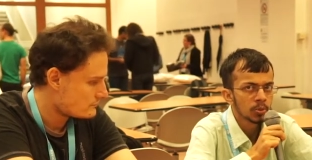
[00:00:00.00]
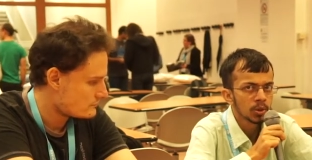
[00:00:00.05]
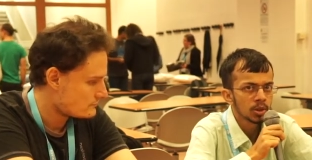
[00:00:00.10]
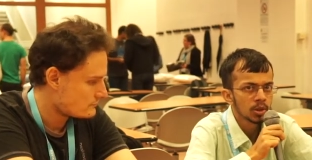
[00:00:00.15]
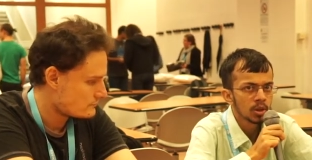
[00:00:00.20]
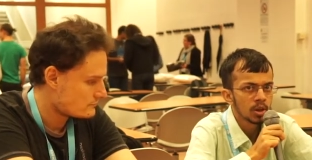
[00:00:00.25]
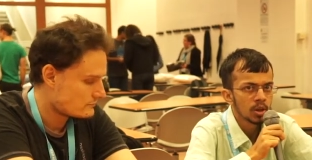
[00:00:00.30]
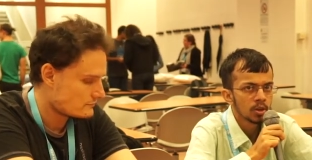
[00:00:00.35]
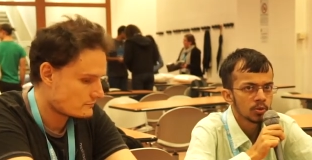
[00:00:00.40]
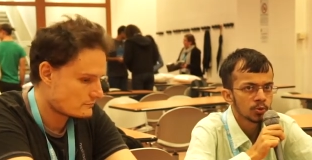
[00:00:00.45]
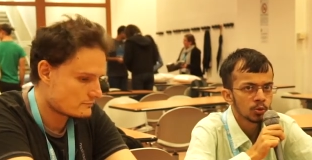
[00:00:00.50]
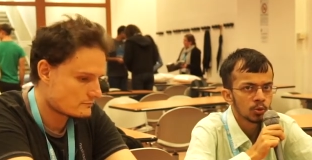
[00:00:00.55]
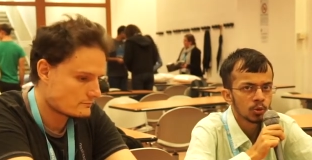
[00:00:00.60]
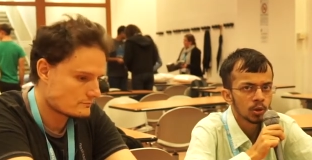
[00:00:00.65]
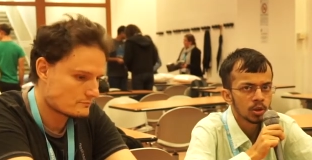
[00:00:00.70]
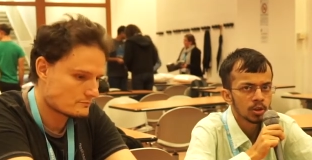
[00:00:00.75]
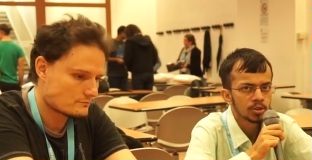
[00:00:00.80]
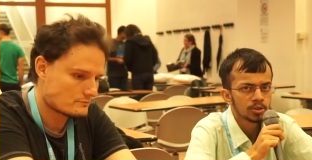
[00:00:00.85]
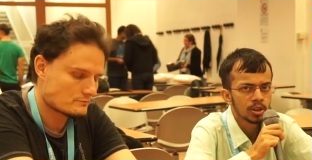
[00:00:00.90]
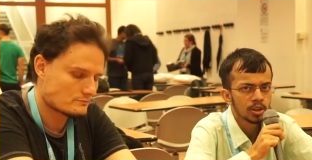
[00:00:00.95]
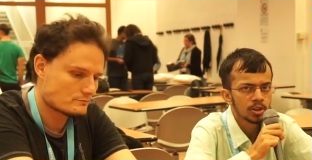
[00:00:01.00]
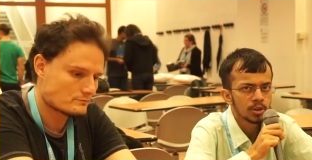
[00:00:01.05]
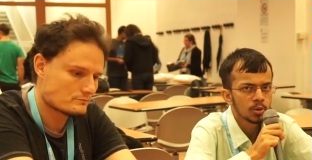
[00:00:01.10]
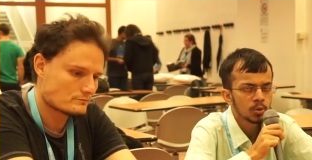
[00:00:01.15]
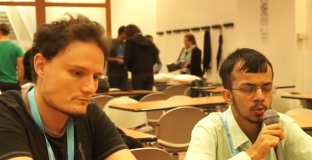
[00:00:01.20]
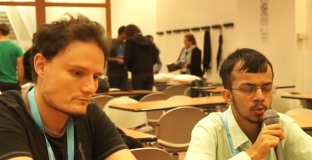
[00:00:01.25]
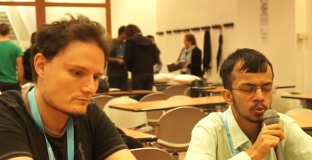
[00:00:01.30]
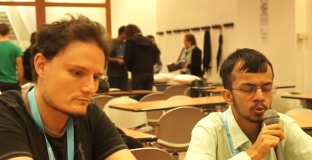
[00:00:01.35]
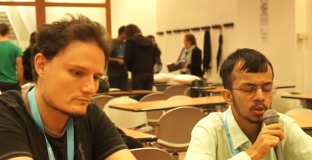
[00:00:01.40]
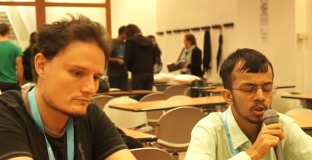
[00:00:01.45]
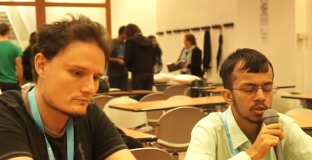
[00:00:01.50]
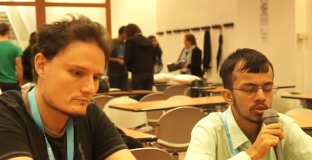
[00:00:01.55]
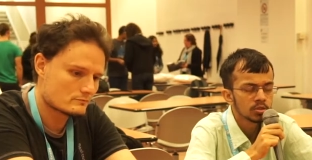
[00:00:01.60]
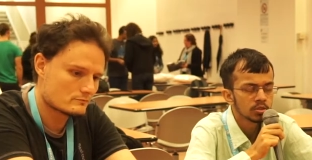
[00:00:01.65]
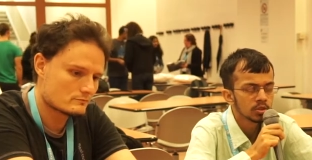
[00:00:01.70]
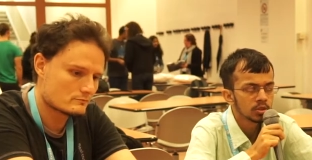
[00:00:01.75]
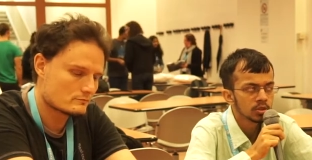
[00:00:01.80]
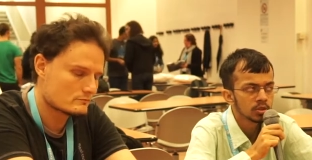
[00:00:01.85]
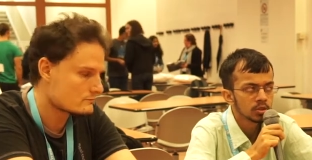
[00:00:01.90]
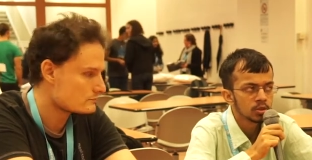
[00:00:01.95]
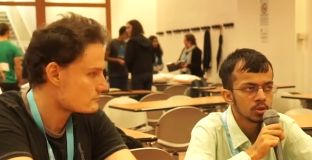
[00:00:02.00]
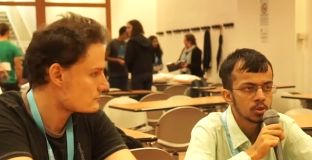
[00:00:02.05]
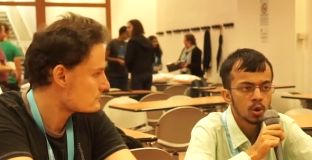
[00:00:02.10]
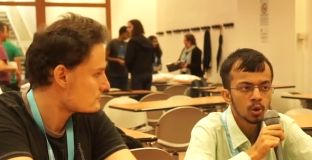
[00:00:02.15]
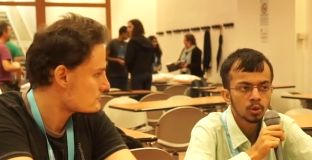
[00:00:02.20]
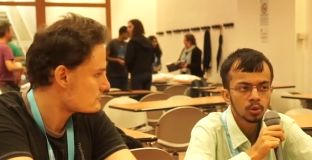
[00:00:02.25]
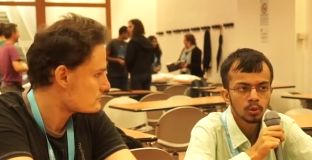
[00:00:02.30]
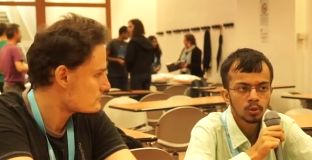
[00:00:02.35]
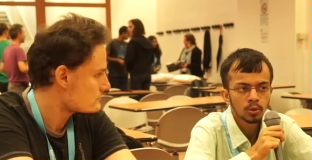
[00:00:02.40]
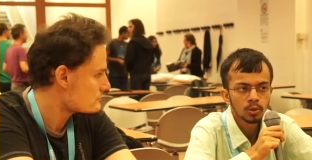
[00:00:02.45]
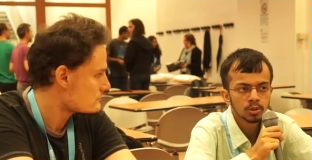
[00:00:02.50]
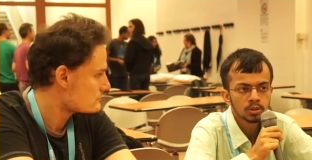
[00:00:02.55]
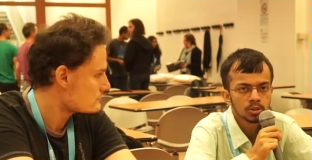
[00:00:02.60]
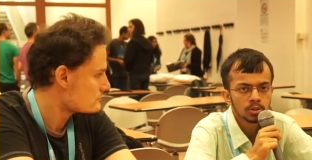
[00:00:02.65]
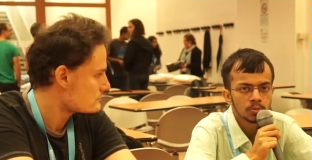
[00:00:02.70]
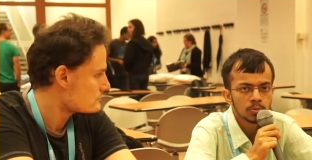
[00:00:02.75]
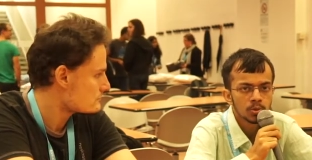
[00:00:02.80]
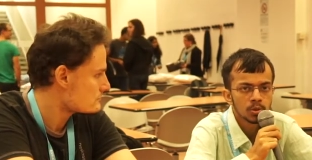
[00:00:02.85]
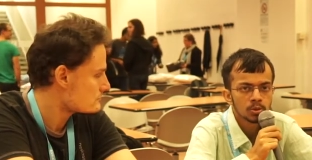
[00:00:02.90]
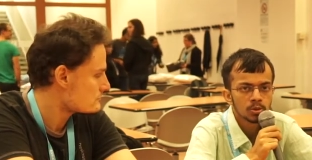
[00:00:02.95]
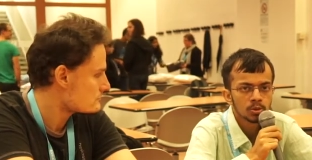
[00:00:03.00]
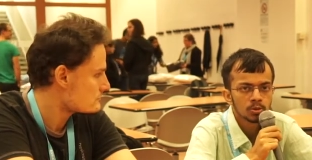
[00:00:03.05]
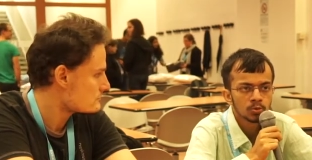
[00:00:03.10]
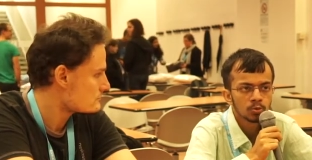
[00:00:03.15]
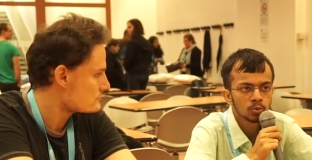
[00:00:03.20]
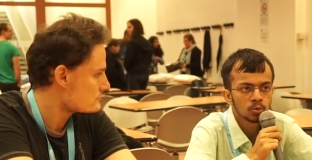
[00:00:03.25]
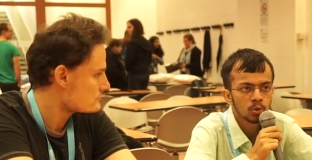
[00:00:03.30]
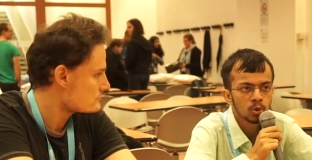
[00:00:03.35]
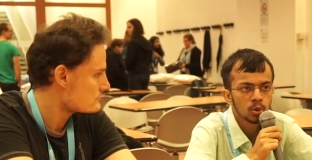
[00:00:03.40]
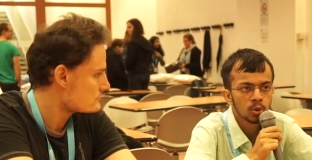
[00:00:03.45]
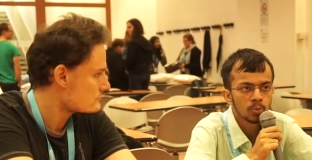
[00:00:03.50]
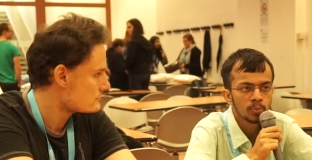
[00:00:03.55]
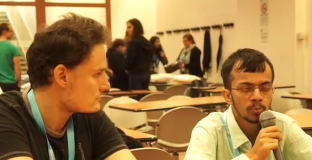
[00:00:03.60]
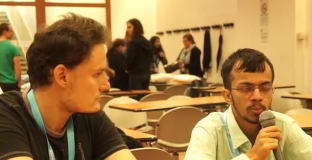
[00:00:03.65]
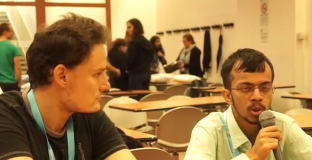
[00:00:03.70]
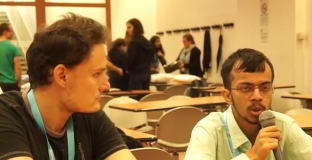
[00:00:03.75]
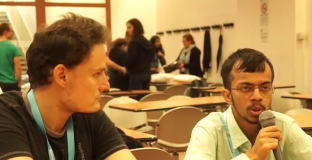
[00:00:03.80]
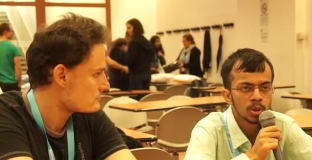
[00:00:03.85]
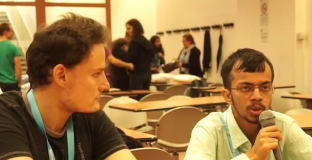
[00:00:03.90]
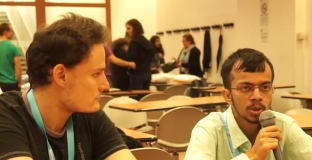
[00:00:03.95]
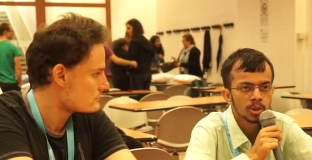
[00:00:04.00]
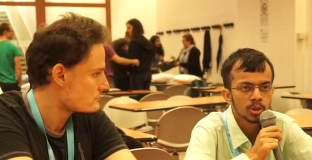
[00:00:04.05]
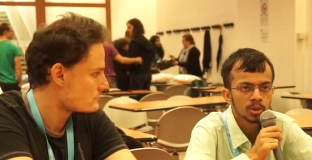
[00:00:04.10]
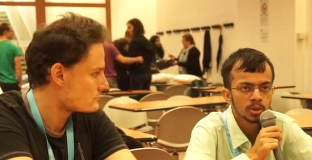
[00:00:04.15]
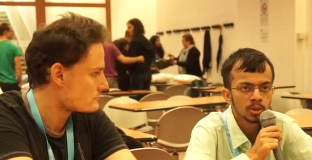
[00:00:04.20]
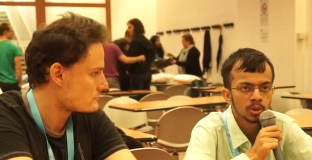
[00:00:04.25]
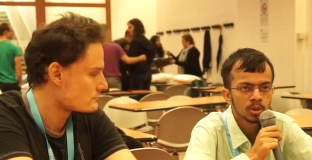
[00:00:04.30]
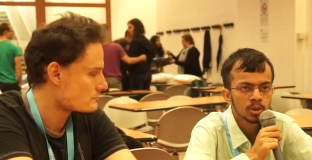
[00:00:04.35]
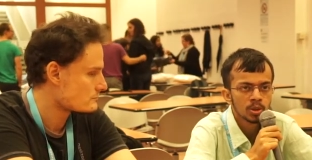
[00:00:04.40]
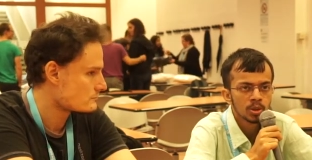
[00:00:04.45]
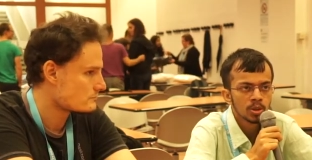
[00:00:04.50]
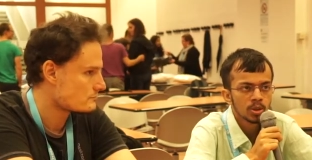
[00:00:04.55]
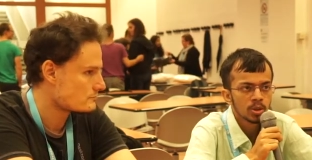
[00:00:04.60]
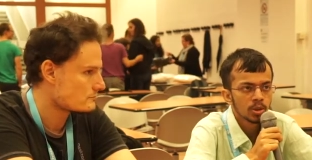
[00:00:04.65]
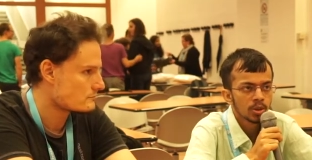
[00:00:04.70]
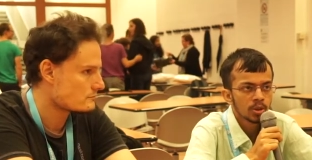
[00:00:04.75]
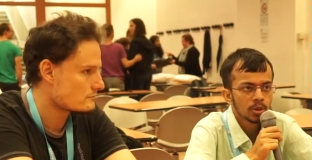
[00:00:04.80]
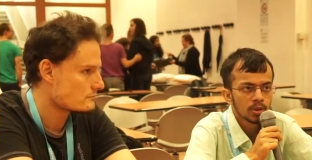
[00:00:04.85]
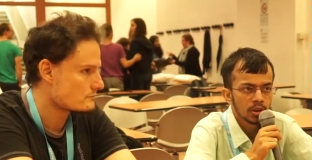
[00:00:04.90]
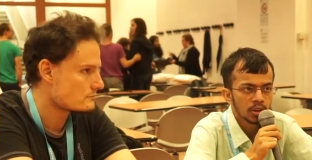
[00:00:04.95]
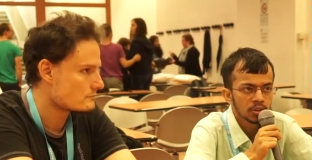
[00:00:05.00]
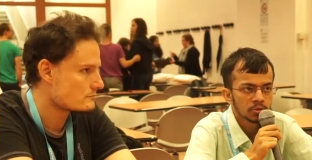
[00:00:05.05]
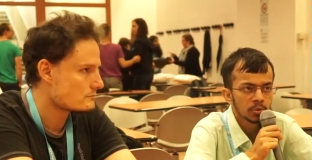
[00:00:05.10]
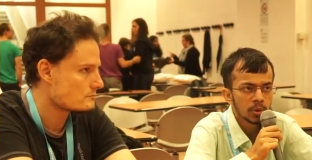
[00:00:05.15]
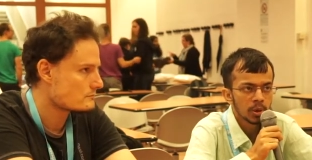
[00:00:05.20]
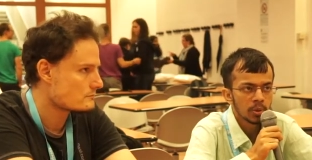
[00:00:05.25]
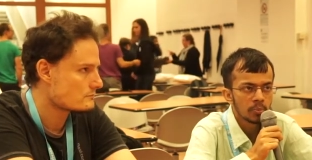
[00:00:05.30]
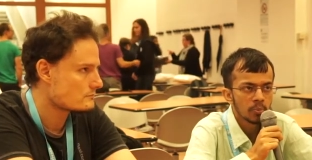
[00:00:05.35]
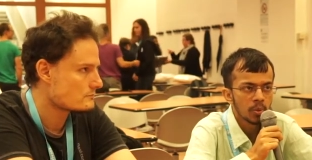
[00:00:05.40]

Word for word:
Speaker 1: but as far as I know, there is a Yocto recipes for building Raspberry